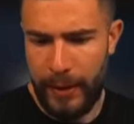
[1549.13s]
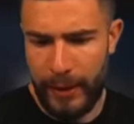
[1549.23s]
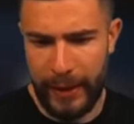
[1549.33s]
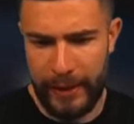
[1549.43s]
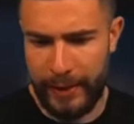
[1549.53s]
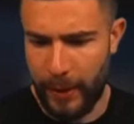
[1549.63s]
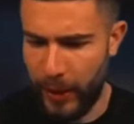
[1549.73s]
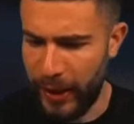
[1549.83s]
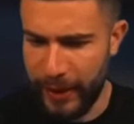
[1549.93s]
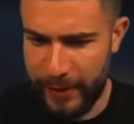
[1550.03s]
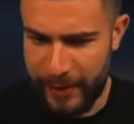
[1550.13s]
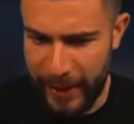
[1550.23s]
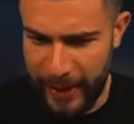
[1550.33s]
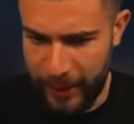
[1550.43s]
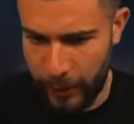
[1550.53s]
get something
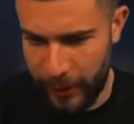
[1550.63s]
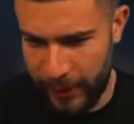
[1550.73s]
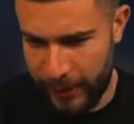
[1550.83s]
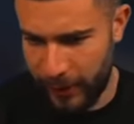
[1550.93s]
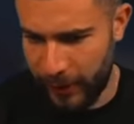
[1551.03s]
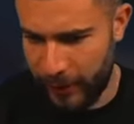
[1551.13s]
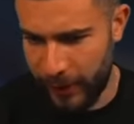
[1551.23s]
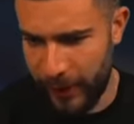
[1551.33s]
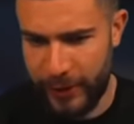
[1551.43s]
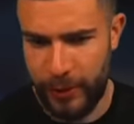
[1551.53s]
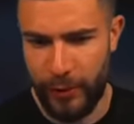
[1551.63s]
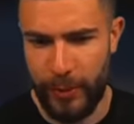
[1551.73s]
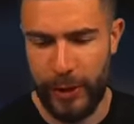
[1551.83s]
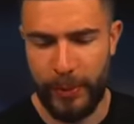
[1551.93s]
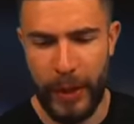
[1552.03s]
insane going so that tonight's
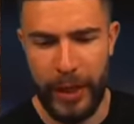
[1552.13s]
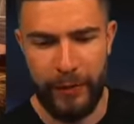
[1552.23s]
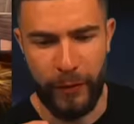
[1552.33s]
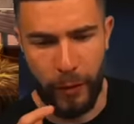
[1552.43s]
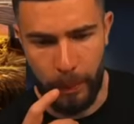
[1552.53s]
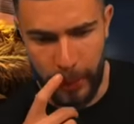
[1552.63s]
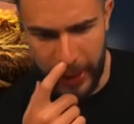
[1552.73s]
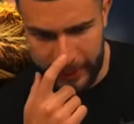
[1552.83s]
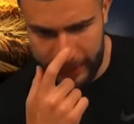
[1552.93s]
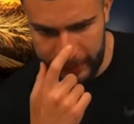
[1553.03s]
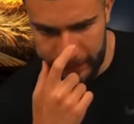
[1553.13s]
stream is paid for, but